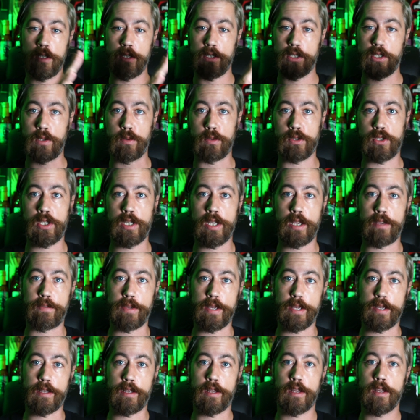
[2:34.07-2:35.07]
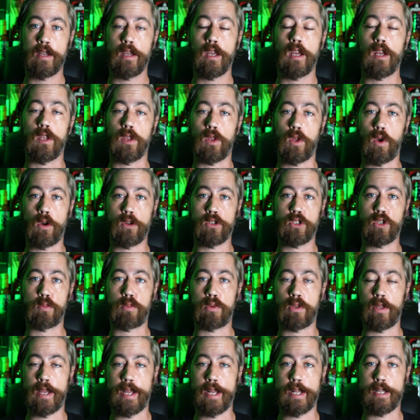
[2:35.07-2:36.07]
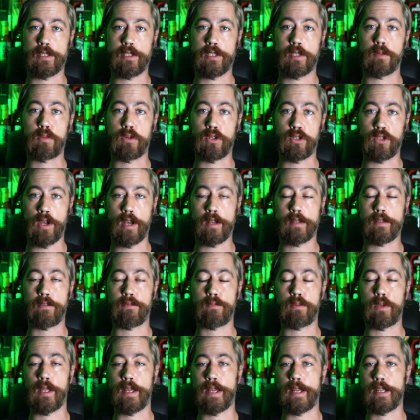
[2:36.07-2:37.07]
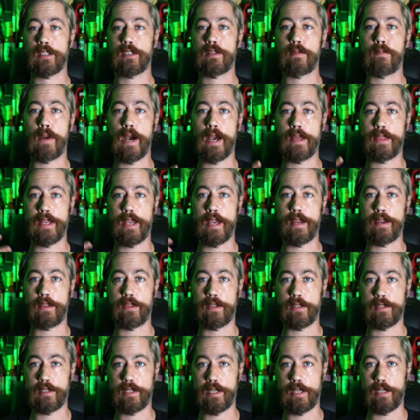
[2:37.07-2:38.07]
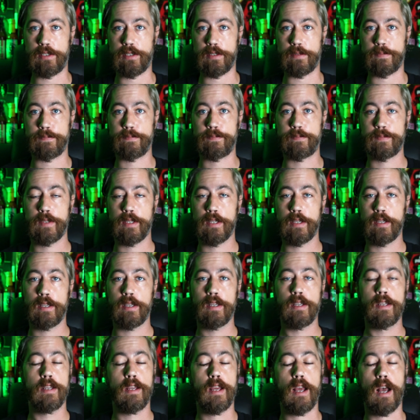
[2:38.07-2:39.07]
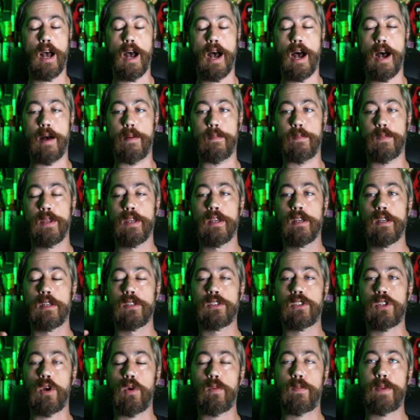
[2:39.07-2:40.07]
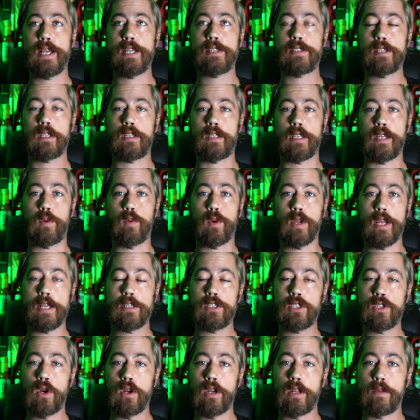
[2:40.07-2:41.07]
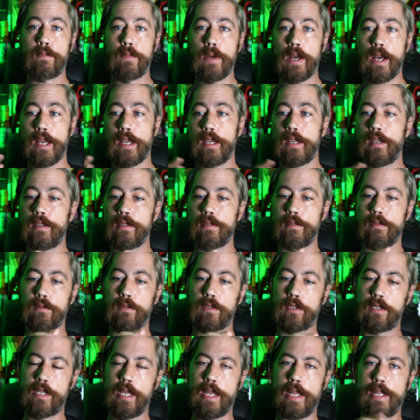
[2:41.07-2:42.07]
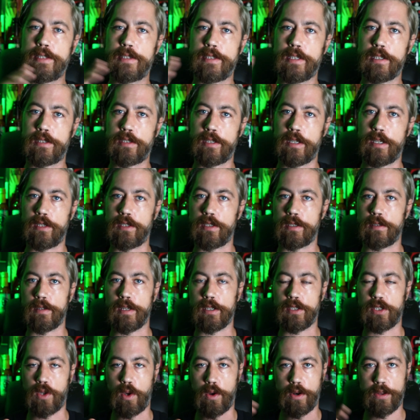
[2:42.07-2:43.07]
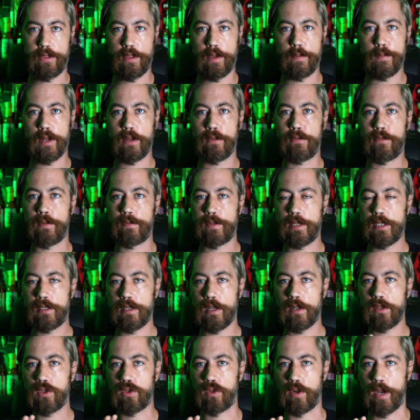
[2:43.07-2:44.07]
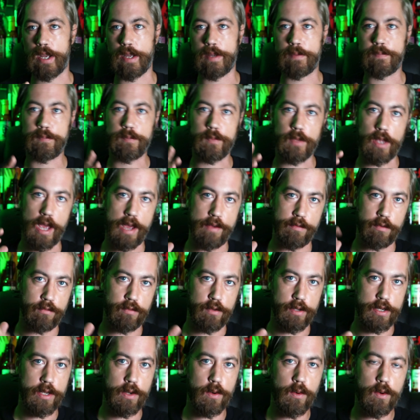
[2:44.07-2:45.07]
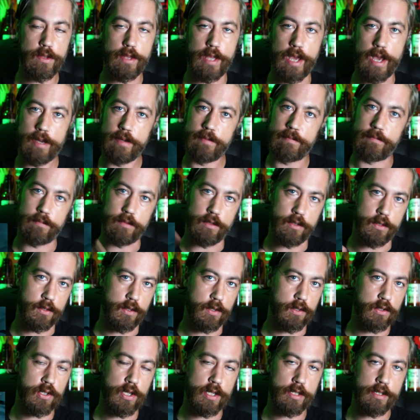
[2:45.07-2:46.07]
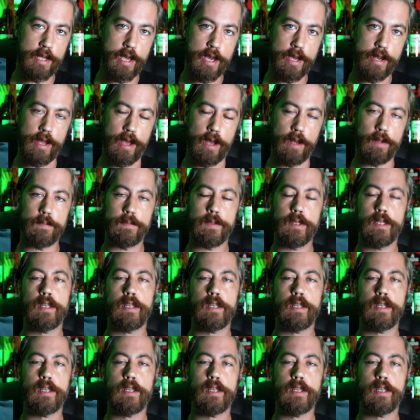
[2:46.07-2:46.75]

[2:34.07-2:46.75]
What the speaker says: to achieving larger plants, productive plants by the end of the season. So basically, when I started my seeds this season, I started them in a 50 cell tray. I have a video on that, you can go check that out.